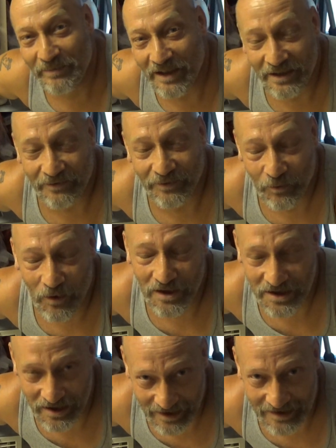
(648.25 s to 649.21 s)
Ben, if you're
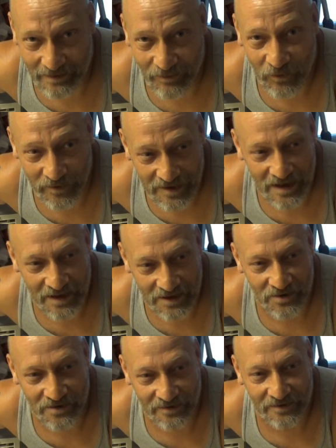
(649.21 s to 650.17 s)
watching this, I'm going to
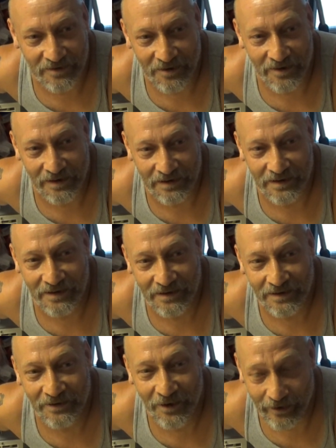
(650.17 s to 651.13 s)
touch on, on,
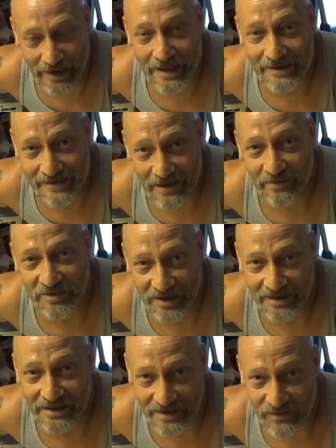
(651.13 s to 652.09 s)
uh, on that
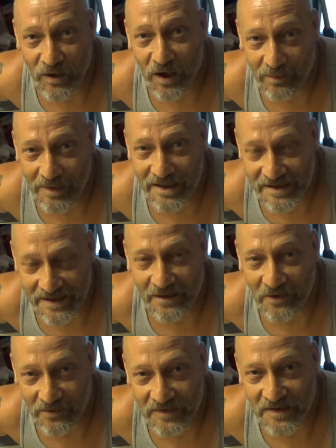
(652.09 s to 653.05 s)
subject as well
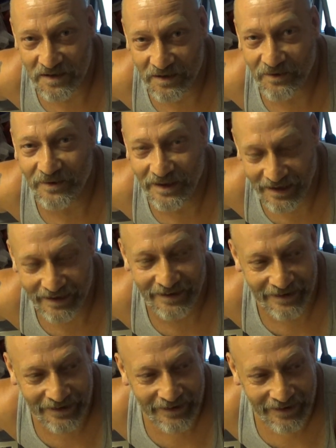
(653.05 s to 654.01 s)
myself. So, uh,
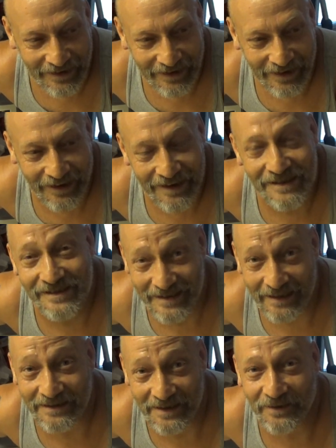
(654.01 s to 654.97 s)
uh,
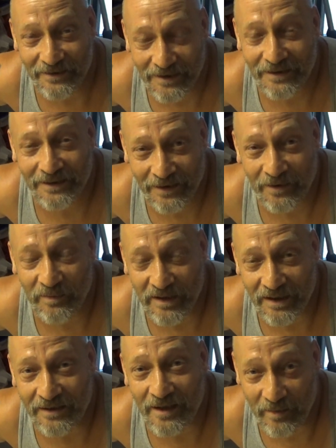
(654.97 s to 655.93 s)
stay tuned. It'll
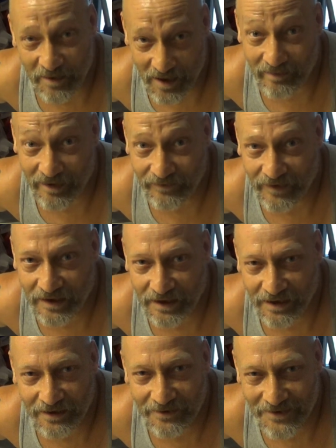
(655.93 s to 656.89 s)
be in an upcoming
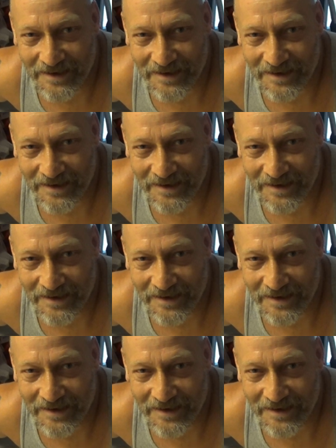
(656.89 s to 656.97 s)
video.